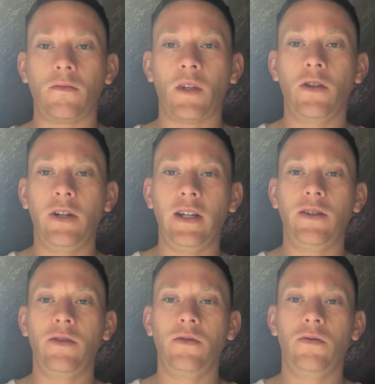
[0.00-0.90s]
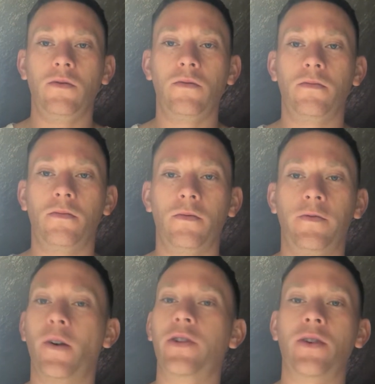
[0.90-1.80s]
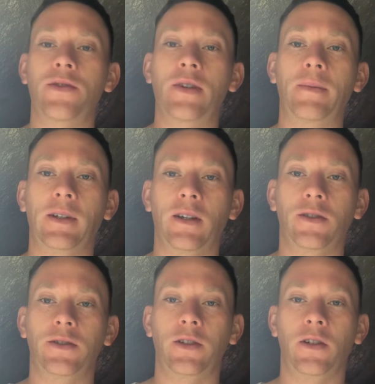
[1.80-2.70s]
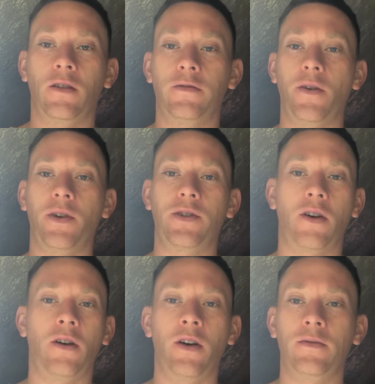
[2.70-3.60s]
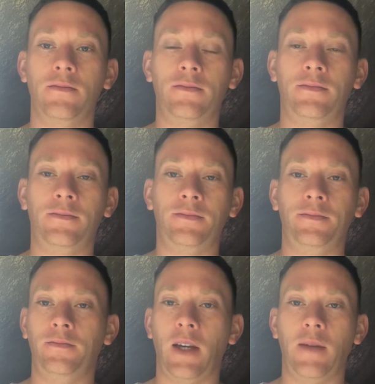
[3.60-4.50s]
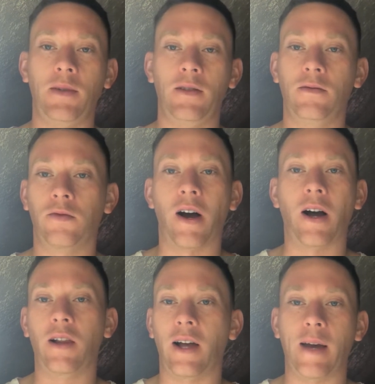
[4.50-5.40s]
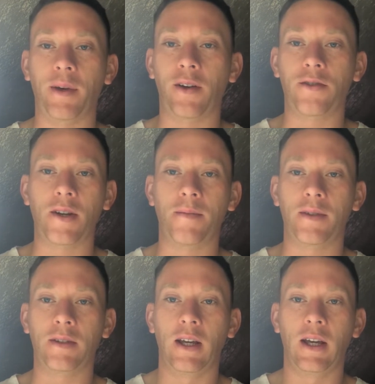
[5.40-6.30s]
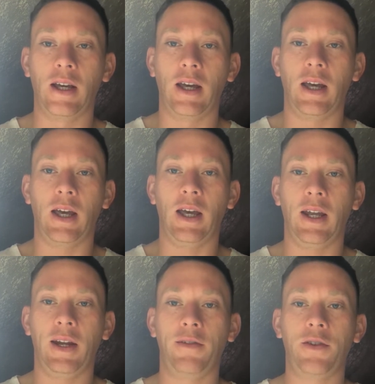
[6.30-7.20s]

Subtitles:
you need to focus on something else, you know, focus on maybe rock climbing or something. And if you